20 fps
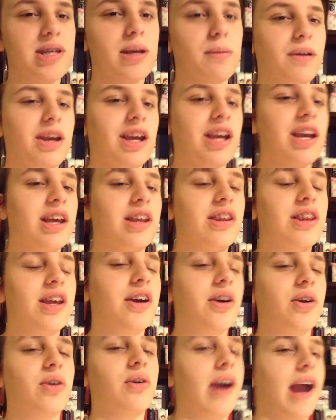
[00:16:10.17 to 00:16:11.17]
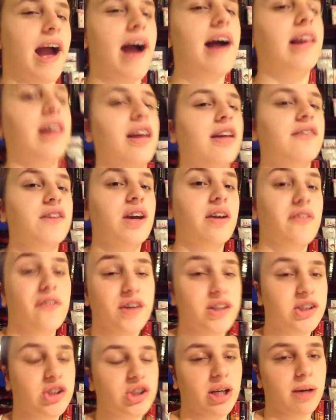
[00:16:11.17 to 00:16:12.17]
TP, they're great. I love their
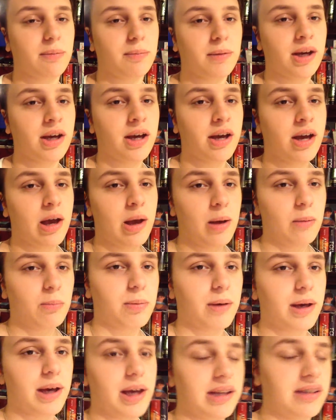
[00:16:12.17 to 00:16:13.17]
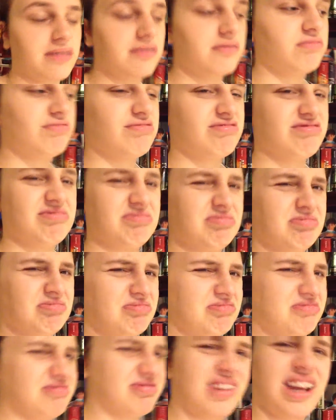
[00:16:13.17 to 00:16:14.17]
friendship, but
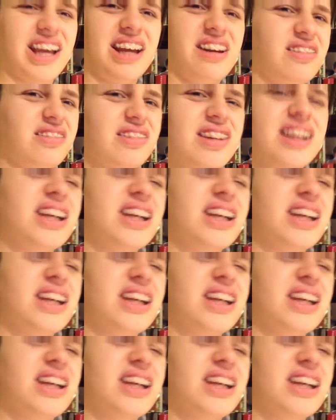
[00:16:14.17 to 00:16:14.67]
I don't